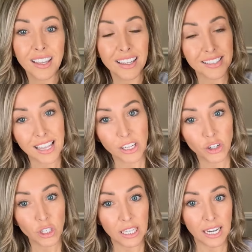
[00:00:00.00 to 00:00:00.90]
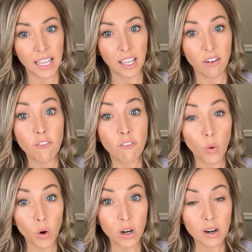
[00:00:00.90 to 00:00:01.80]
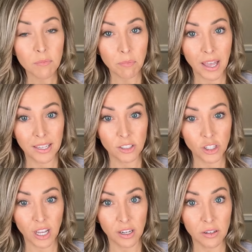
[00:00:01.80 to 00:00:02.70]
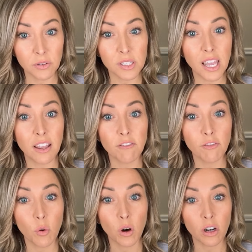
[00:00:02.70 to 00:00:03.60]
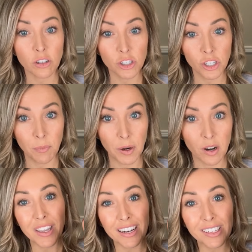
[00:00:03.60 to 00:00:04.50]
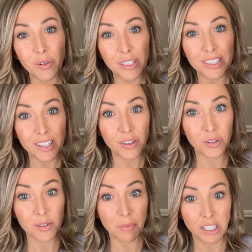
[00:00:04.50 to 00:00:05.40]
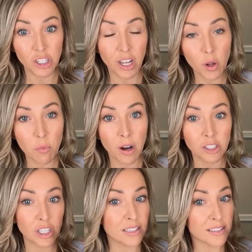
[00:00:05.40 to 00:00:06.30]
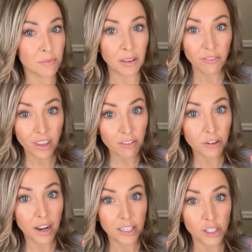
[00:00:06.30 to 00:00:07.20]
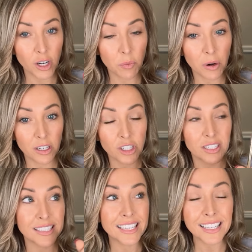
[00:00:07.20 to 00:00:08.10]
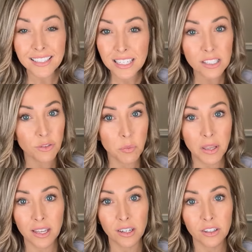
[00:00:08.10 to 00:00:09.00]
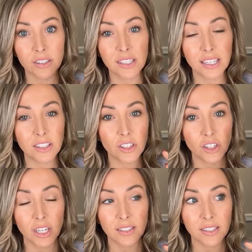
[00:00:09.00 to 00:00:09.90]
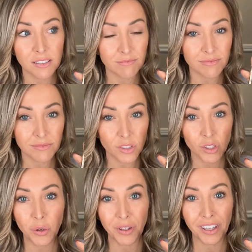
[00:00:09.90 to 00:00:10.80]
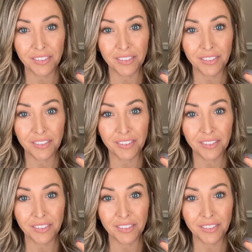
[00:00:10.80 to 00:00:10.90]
is that you're getting 4 matte shadows and 4 shimmer. We are going to use my shadow brush. This is my favorite eyeshadow brush. It's easiest for beginners. It's just so good.